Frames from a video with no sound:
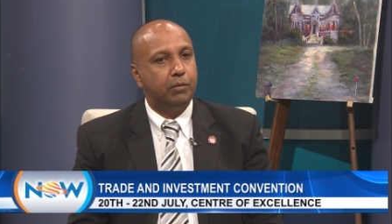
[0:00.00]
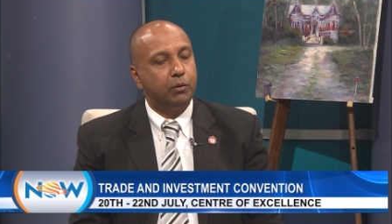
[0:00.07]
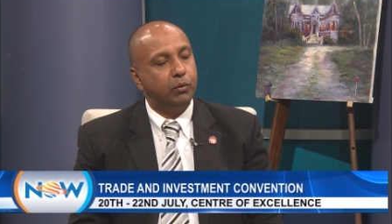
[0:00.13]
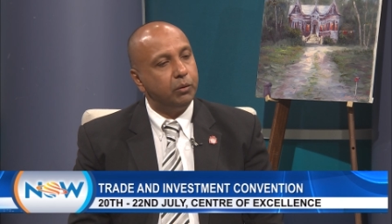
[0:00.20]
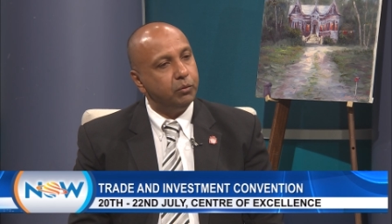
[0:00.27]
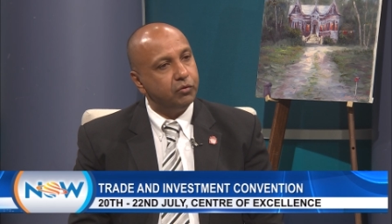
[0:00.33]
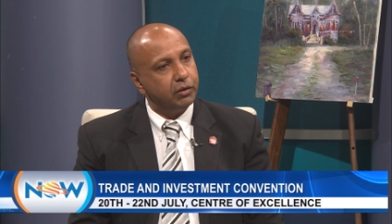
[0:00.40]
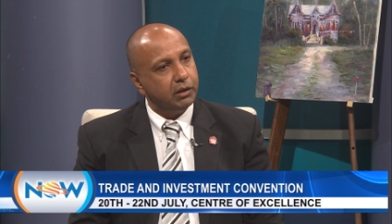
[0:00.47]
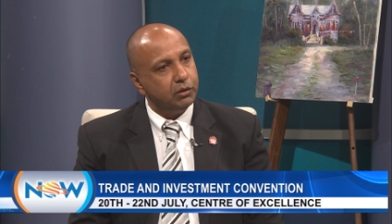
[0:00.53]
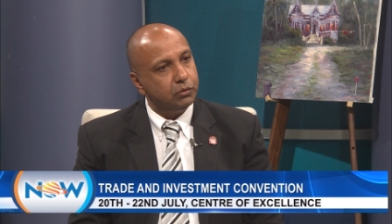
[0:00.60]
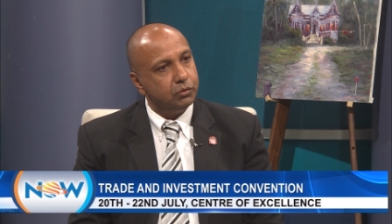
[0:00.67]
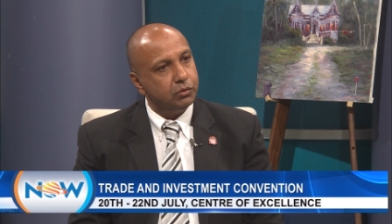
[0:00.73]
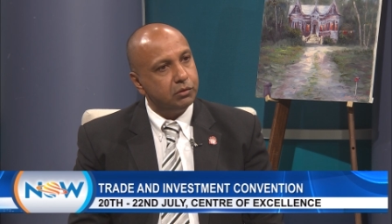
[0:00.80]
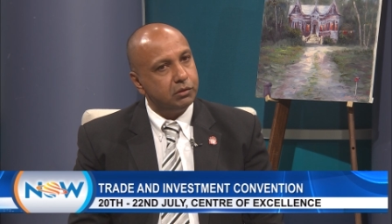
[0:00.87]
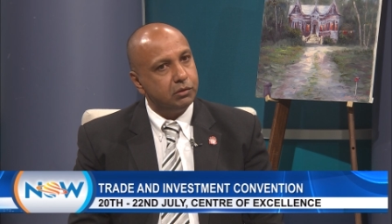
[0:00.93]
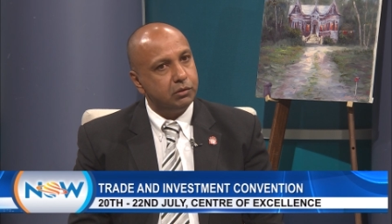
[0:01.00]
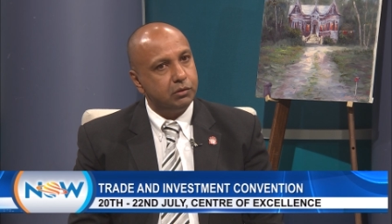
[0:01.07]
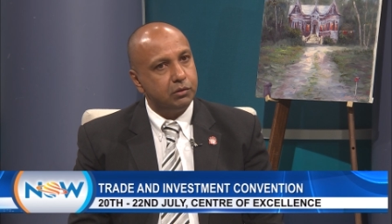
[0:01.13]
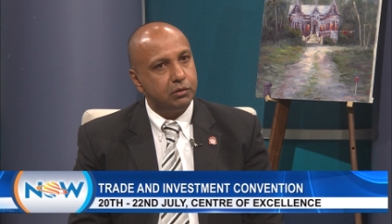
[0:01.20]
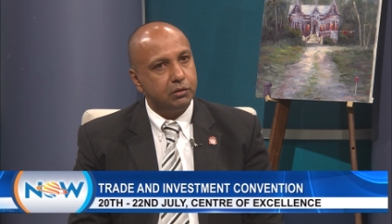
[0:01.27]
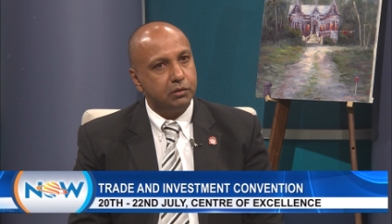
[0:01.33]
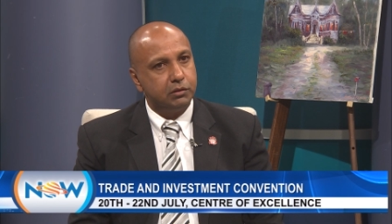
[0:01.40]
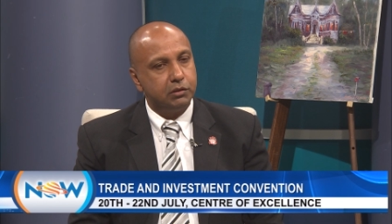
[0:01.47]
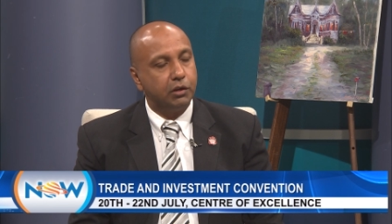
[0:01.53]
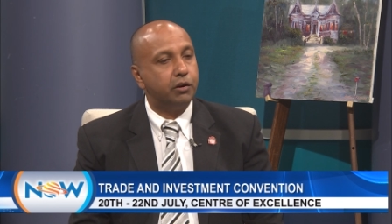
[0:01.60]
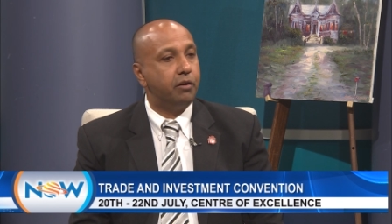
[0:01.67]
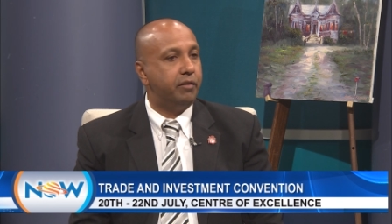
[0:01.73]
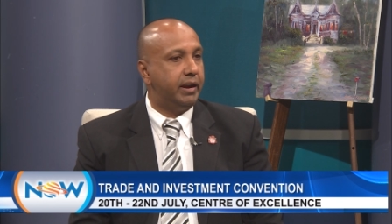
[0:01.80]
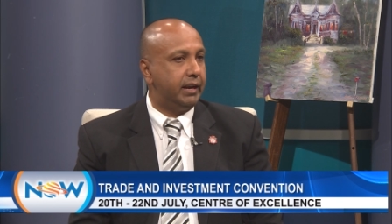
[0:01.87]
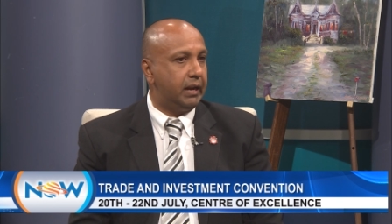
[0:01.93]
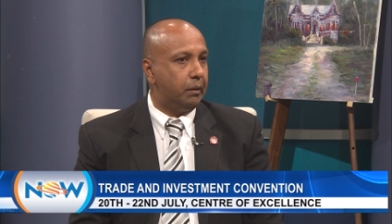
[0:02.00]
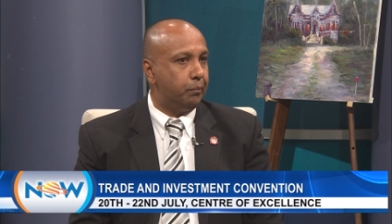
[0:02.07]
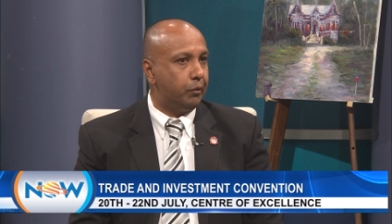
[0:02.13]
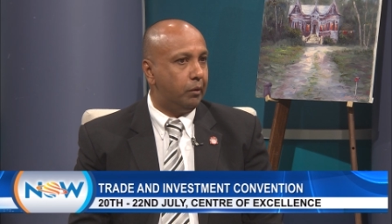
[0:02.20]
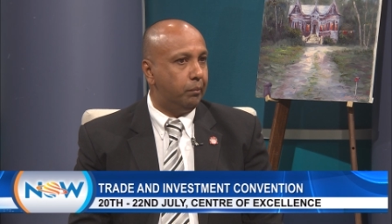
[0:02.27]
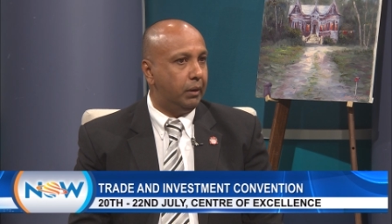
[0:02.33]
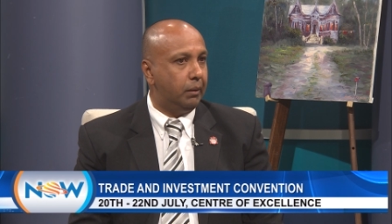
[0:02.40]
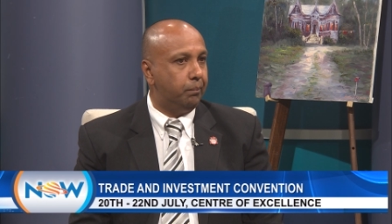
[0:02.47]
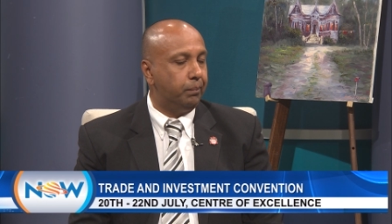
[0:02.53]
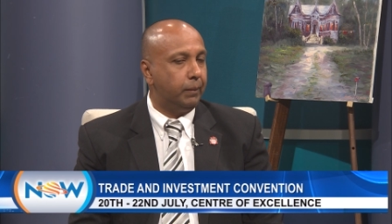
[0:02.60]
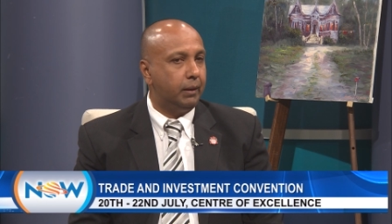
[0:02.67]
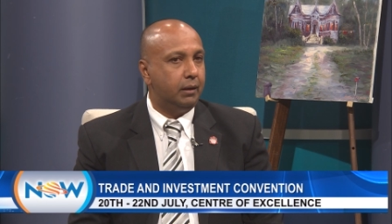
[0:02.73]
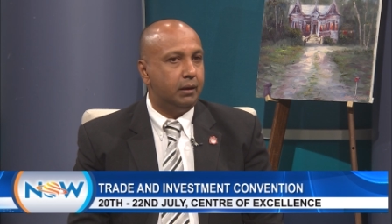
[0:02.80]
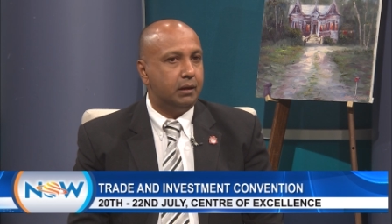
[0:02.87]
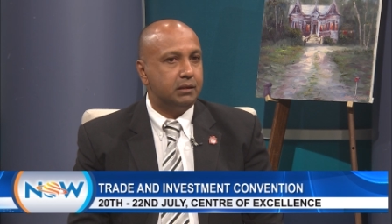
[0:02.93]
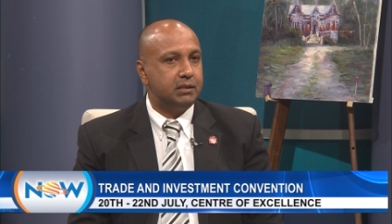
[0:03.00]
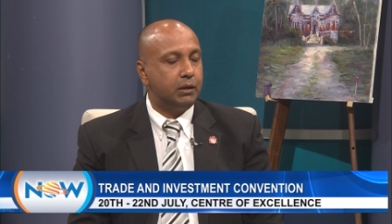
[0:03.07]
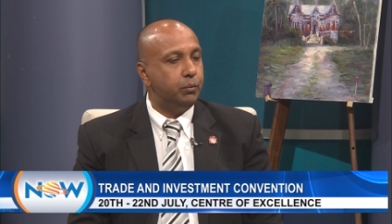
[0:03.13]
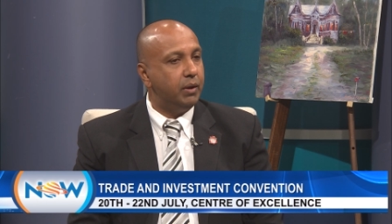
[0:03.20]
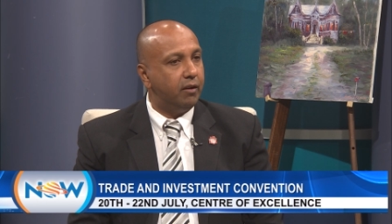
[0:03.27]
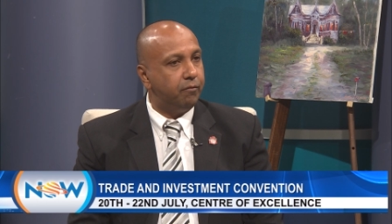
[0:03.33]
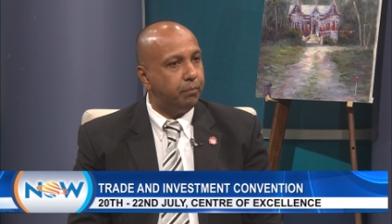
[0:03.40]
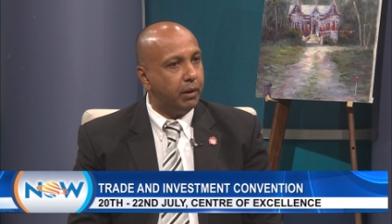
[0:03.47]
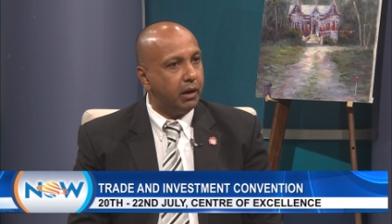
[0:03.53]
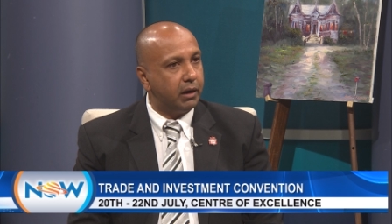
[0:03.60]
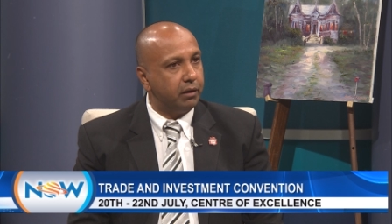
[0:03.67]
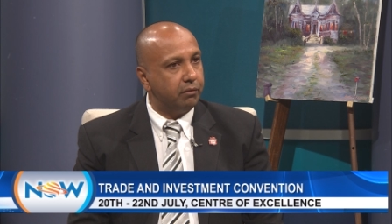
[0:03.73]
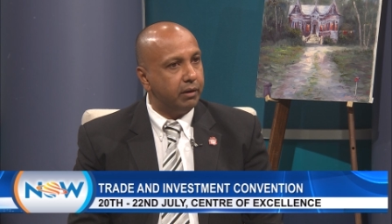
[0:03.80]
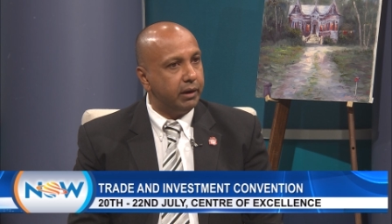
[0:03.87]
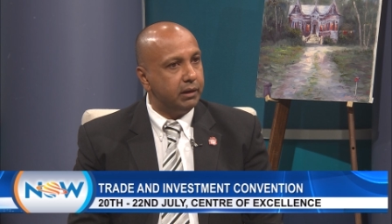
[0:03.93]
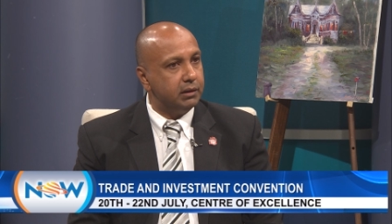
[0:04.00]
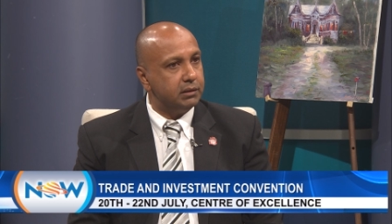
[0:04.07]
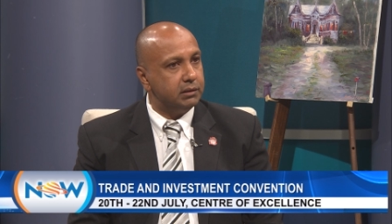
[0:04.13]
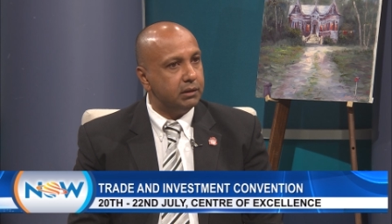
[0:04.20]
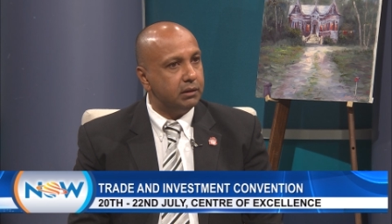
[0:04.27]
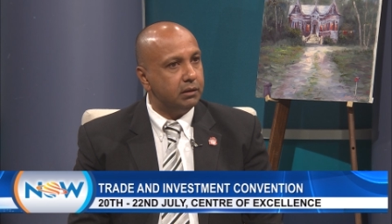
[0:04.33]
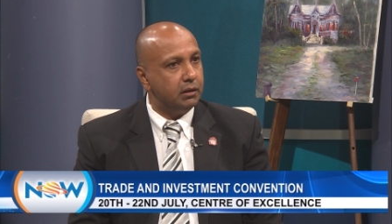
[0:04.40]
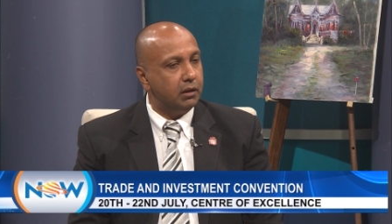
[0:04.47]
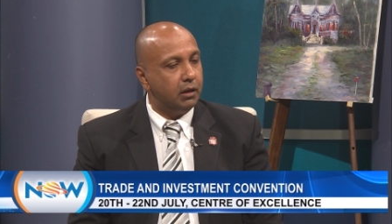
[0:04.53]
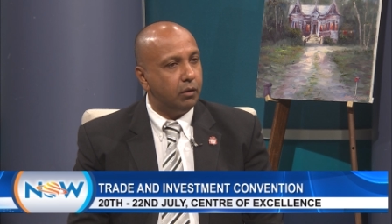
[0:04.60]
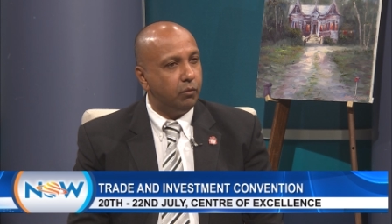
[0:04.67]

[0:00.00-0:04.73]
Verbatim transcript: But what we're trying to do to, to correct that problem is that we have park and ride this year.